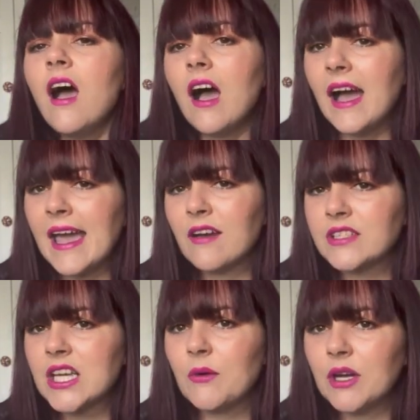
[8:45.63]
I have
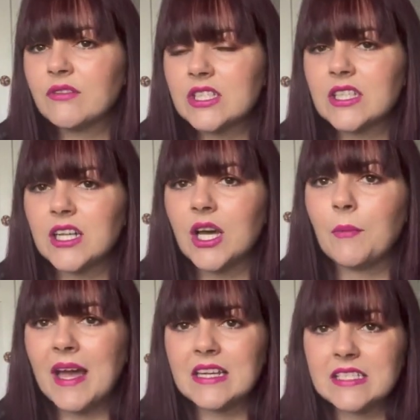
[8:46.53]
to go over to the
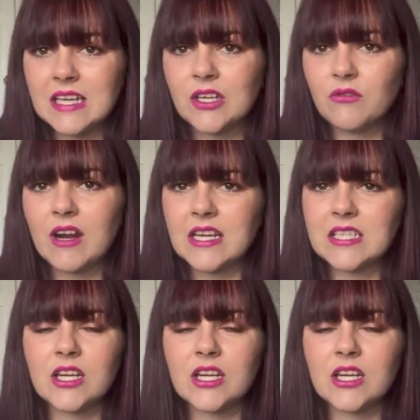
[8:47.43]
club and decorate,